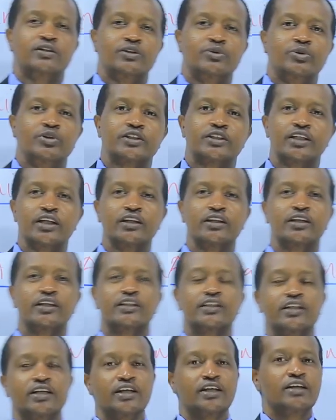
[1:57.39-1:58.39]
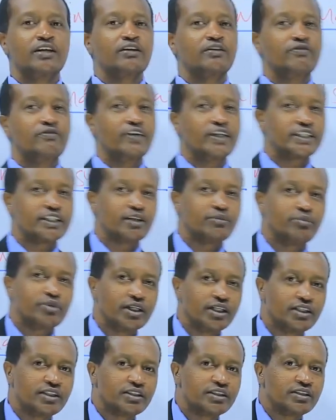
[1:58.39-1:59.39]
We say that
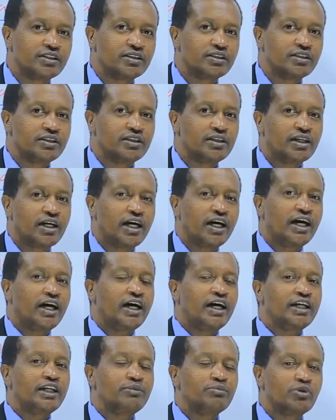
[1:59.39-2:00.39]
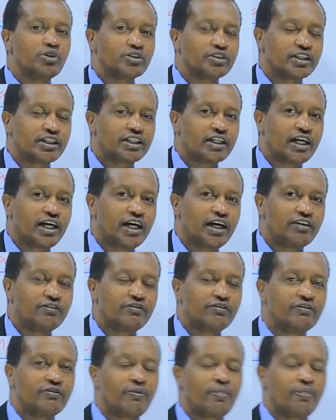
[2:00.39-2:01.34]
vertebrates are animals that have